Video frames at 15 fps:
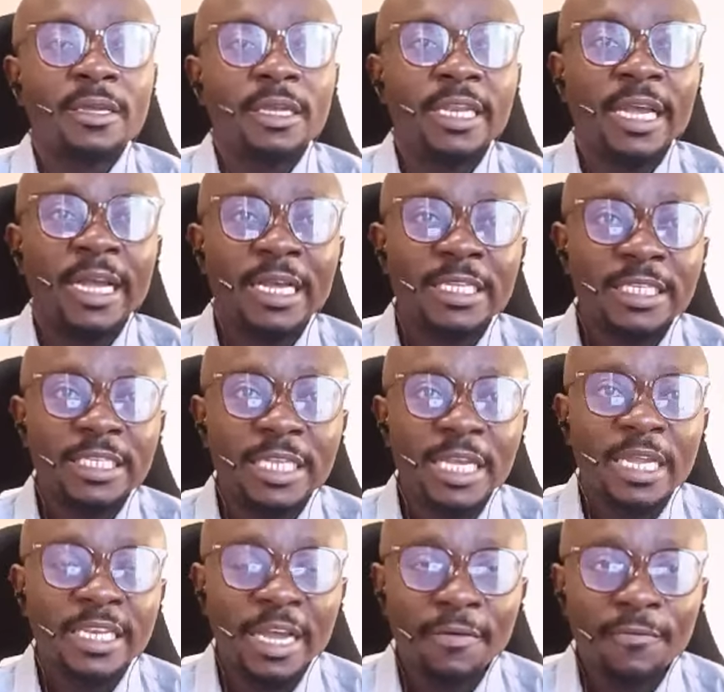they can say
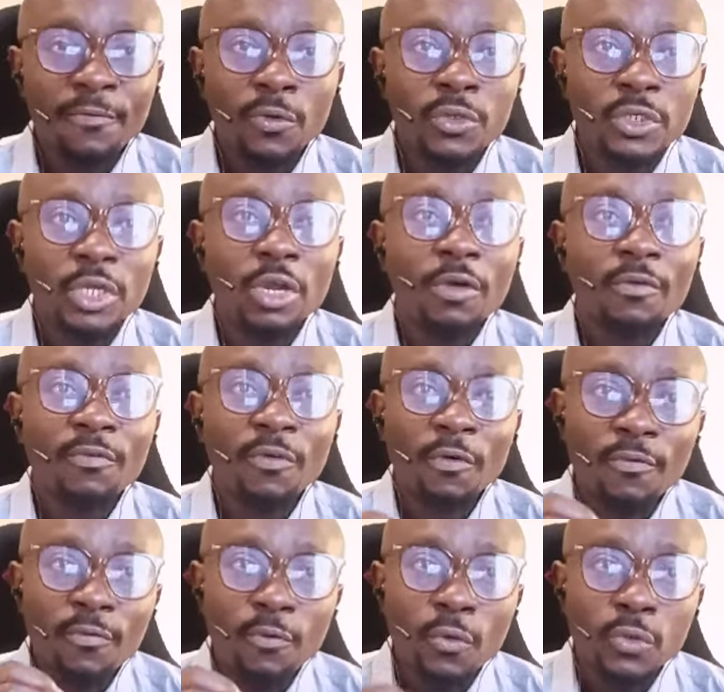their vote for
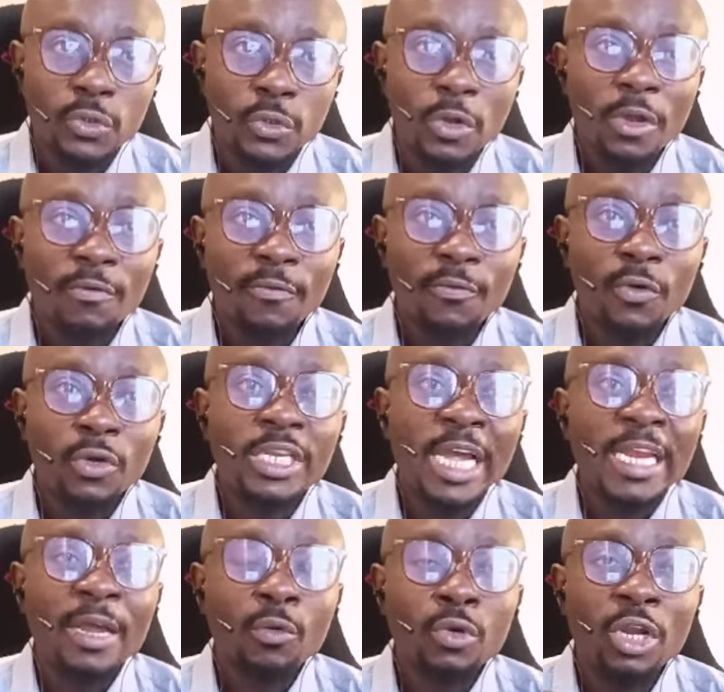food, food that
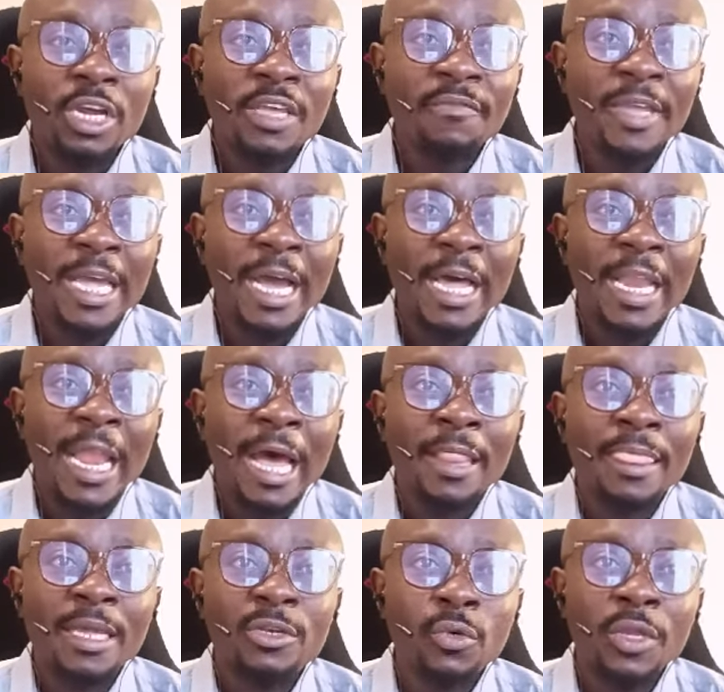they would not even allow
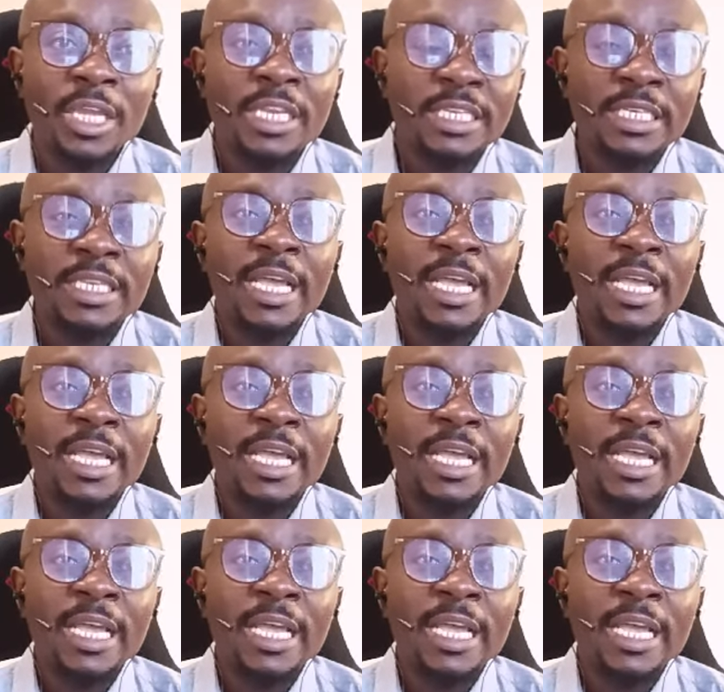them to eat.